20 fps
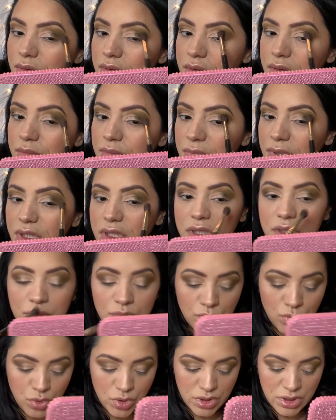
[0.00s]
Make it
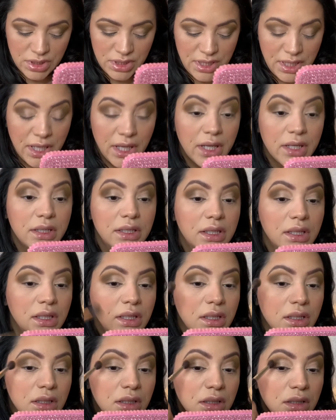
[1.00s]
more
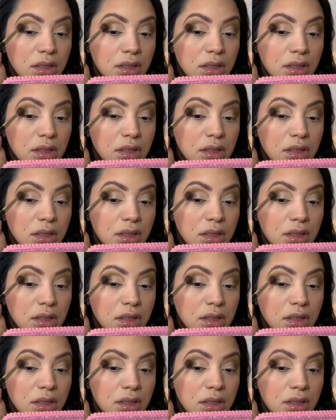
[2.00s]
khaki